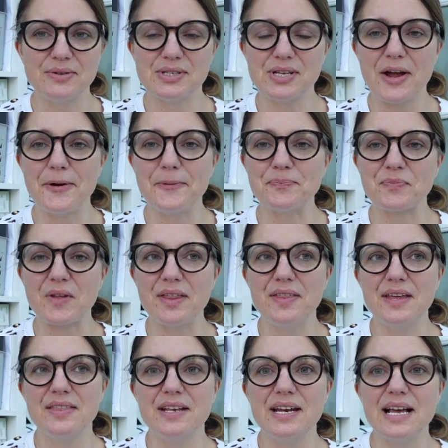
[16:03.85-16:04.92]
So I
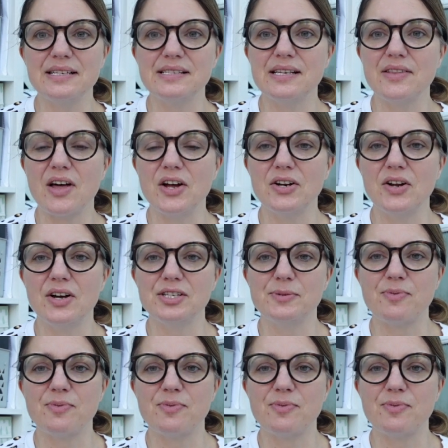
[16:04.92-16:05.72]
think the next thing that I'd like